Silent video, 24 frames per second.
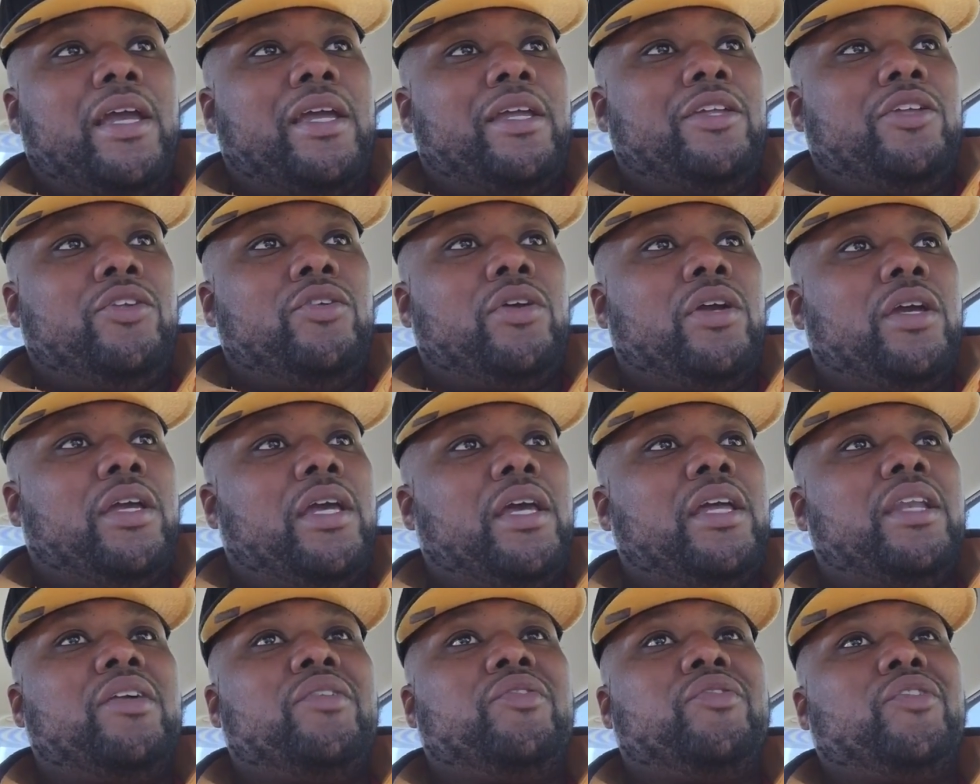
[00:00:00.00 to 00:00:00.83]
and you can
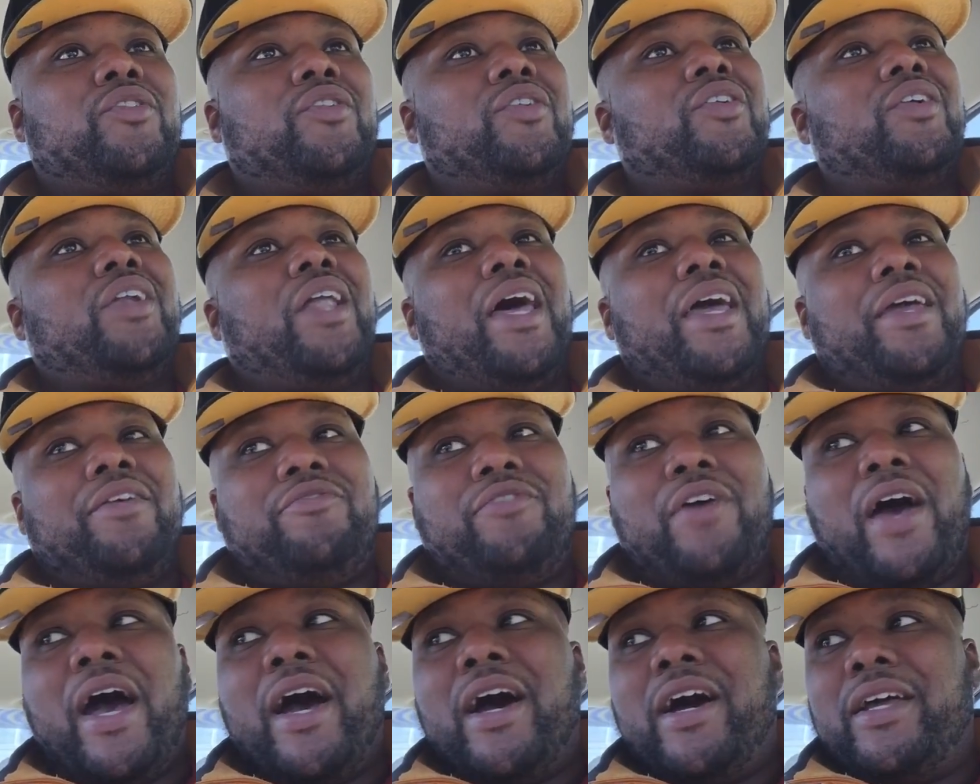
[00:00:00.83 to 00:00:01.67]
get it for
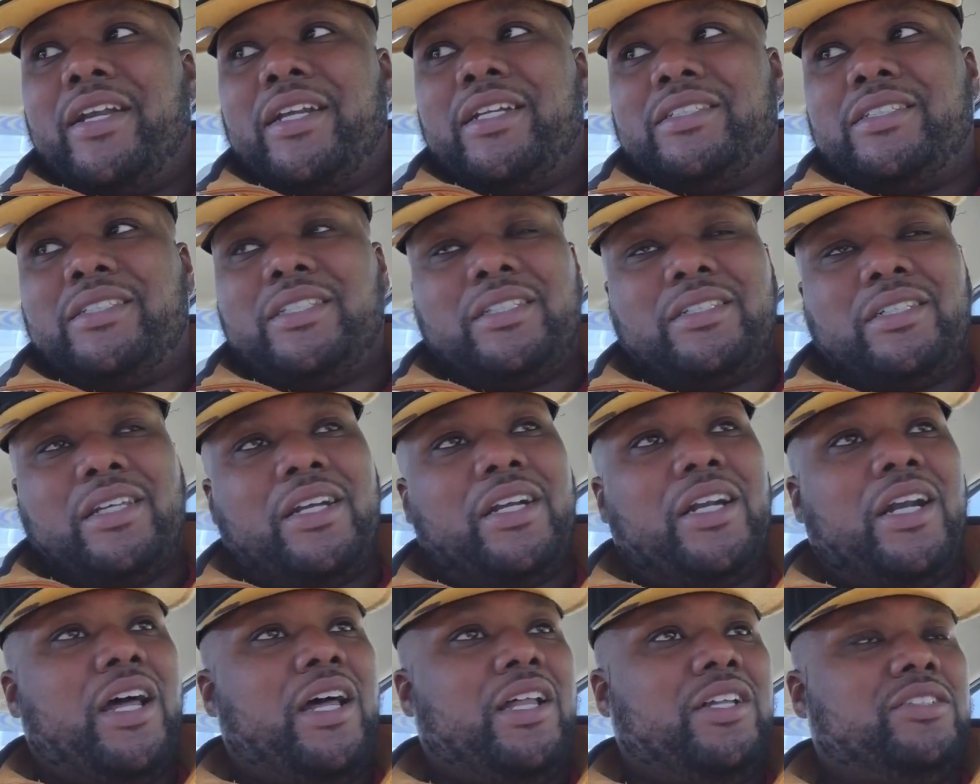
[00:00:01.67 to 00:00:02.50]
like $500,
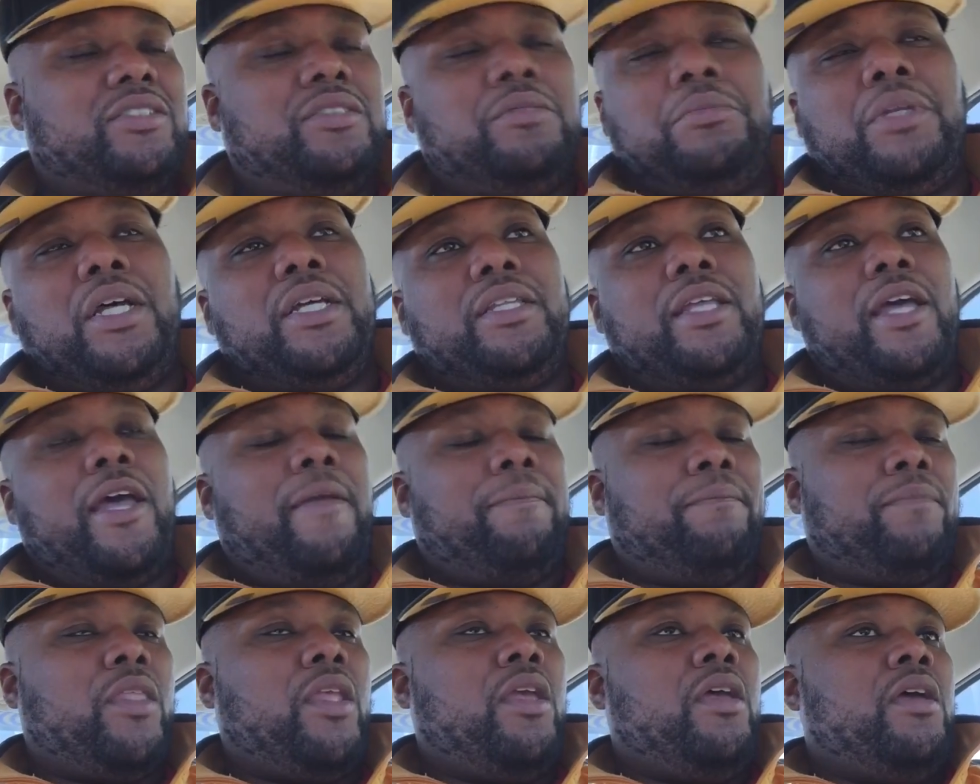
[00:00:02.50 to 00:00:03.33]
$600, something like
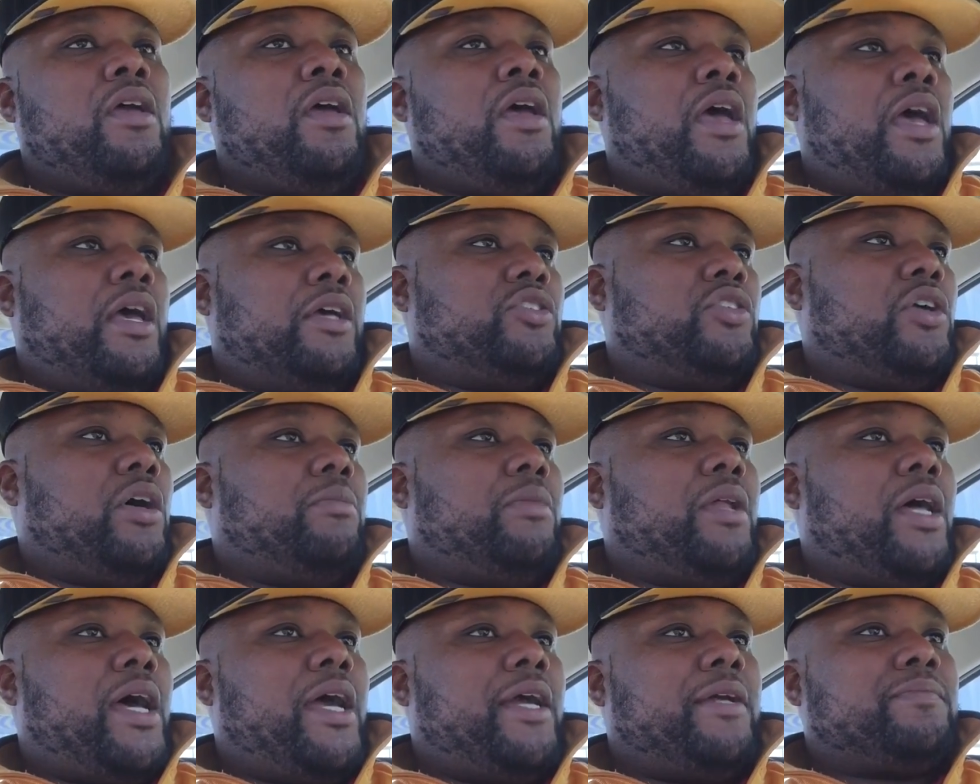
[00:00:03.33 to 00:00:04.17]
that. So
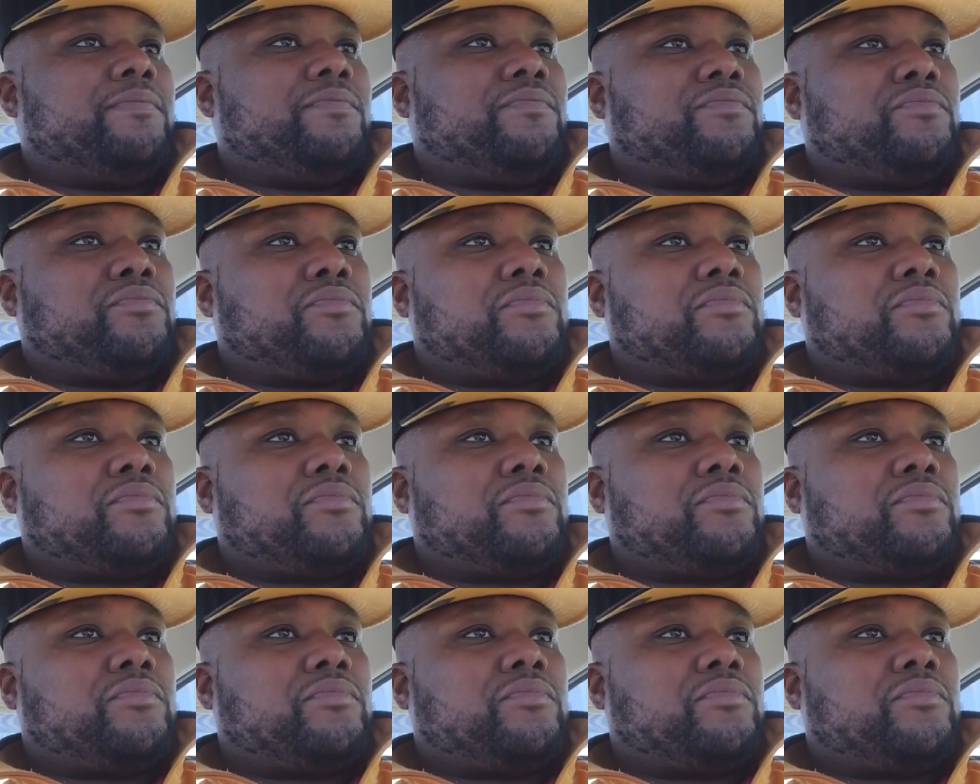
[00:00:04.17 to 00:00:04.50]
I'm like,